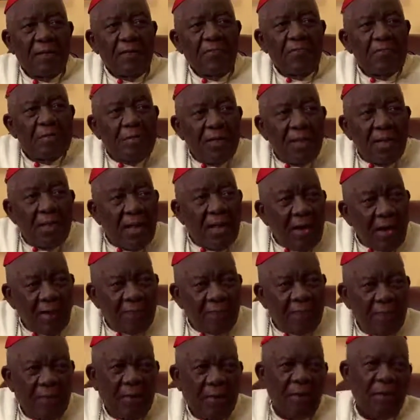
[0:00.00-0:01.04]
They
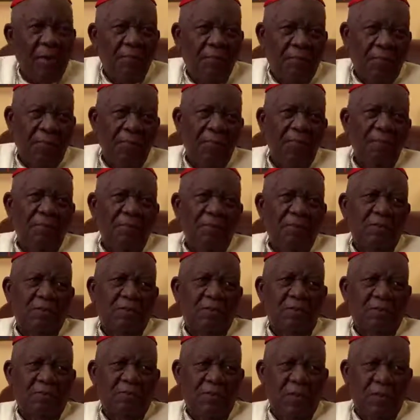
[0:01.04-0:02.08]
have become
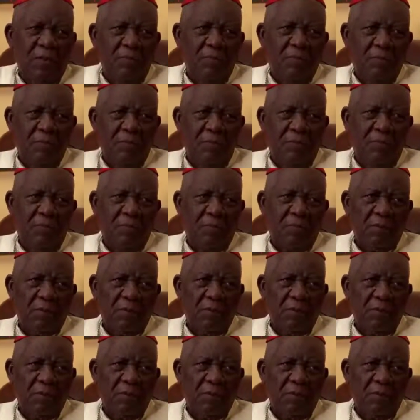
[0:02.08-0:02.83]
enemies of their people.